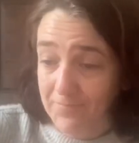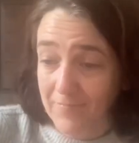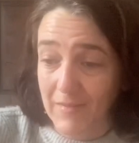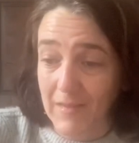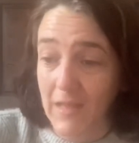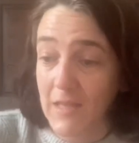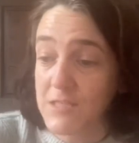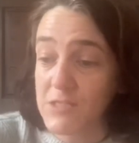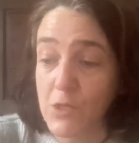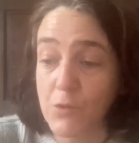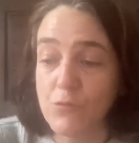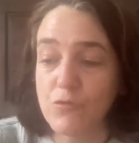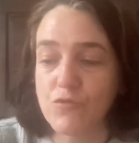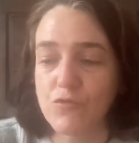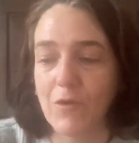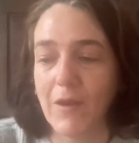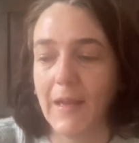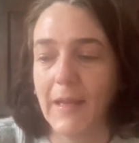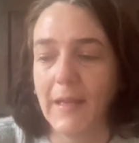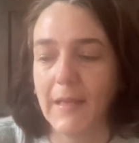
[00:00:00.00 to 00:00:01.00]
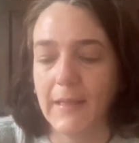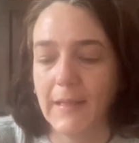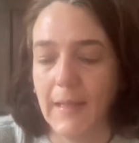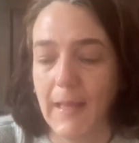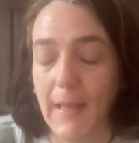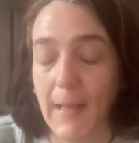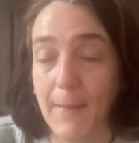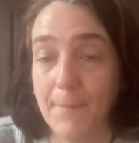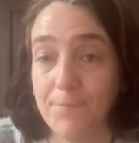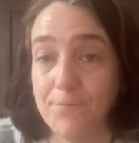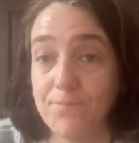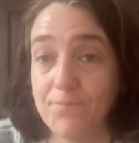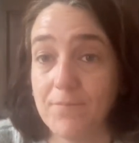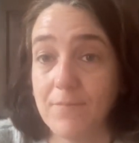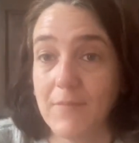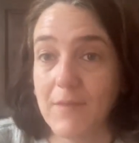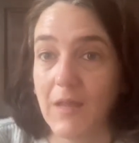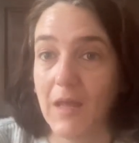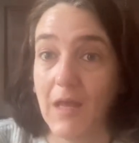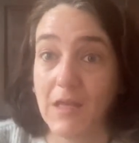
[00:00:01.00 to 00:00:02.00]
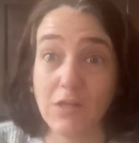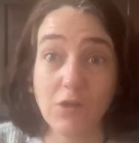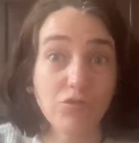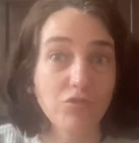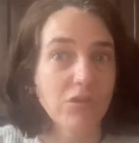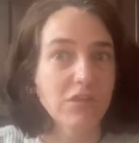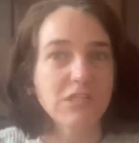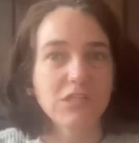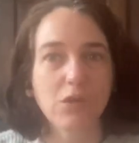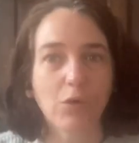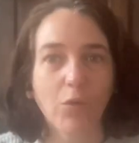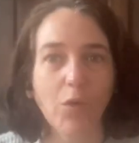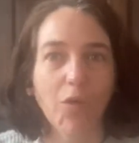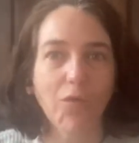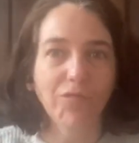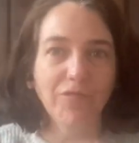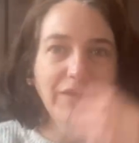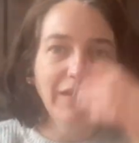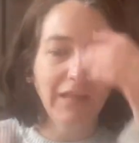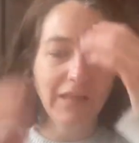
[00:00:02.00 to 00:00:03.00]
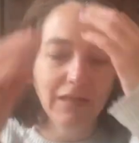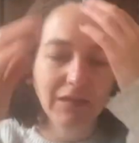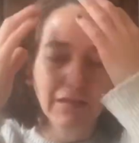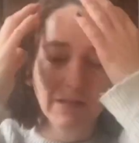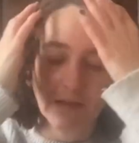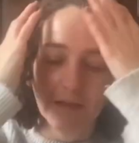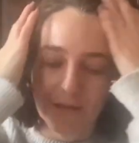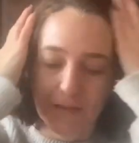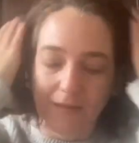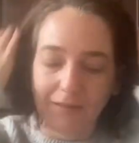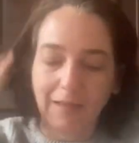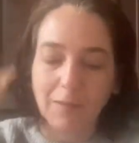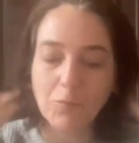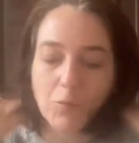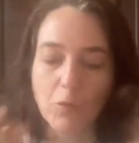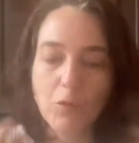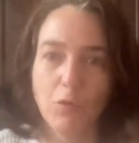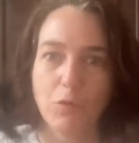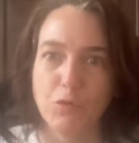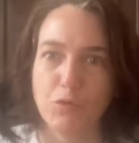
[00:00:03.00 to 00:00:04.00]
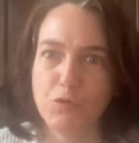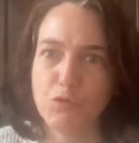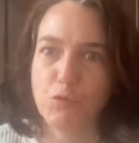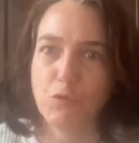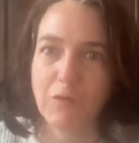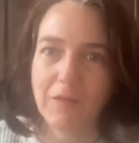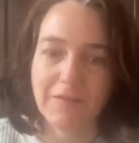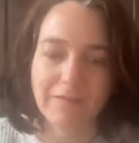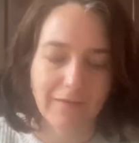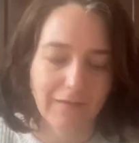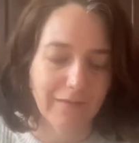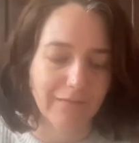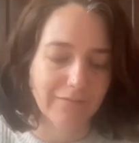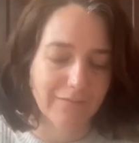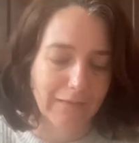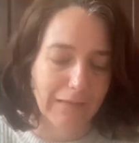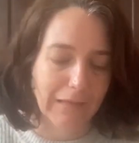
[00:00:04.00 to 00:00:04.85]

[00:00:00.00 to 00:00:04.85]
I don't drink tea or coffee. I'm not your usual knitter.